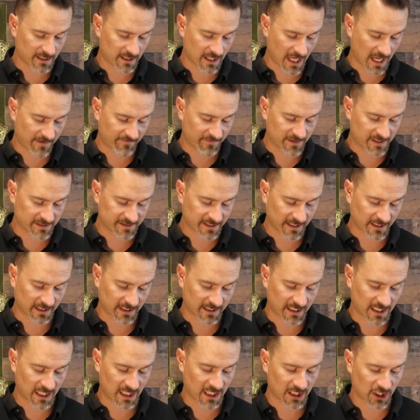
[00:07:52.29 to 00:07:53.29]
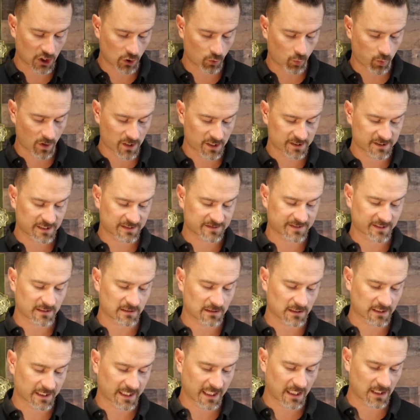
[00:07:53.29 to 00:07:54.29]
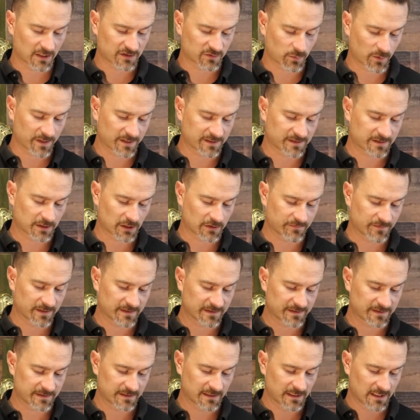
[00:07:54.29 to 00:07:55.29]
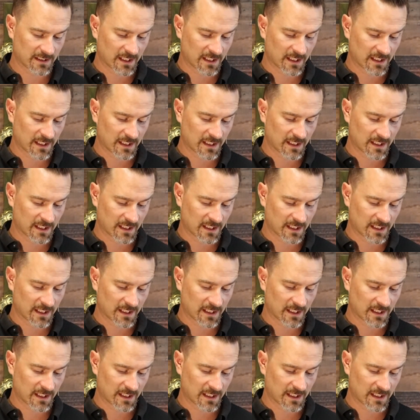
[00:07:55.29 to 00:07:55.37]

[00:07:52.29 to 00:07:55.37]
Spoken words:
heaven is like a king who wanted to settle accounts with his servants.